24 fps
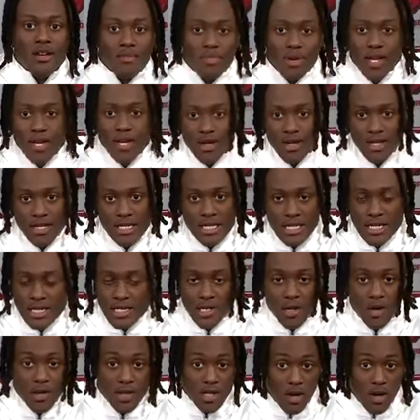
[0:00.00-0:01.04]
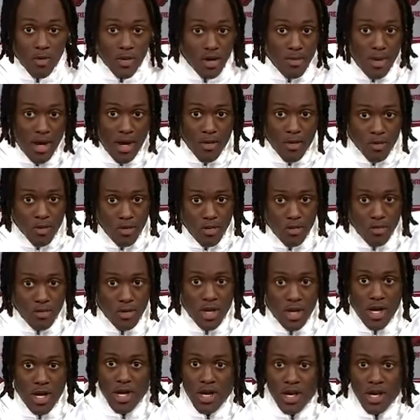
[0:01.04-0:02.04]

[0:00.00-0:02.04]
players, and so is our running back room.